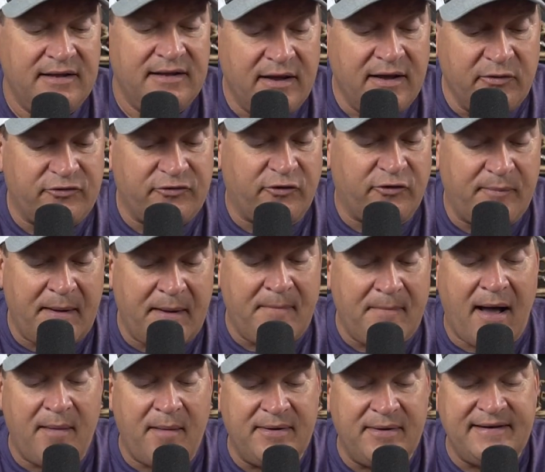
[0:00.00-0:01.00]
It was for my
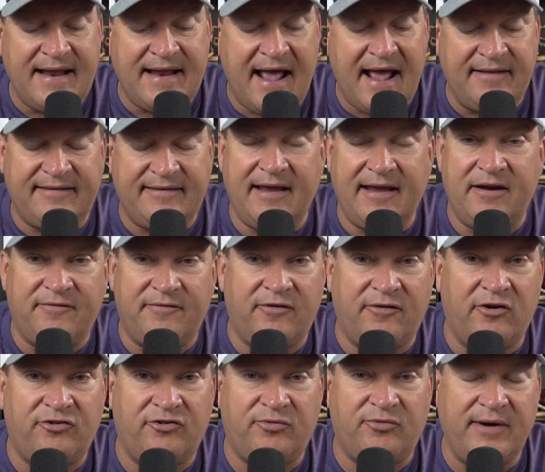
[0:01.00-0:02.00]
mom and dad's
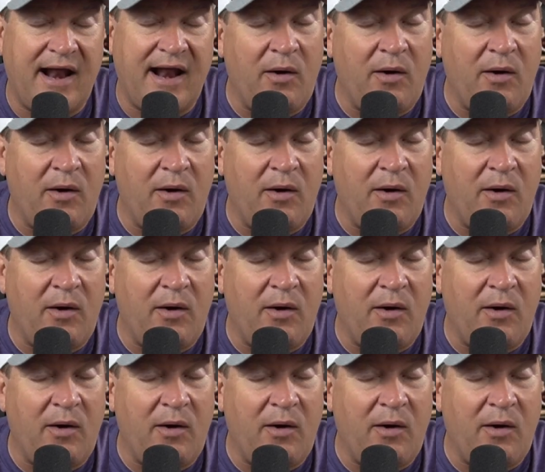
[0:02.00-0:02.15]
anniversary,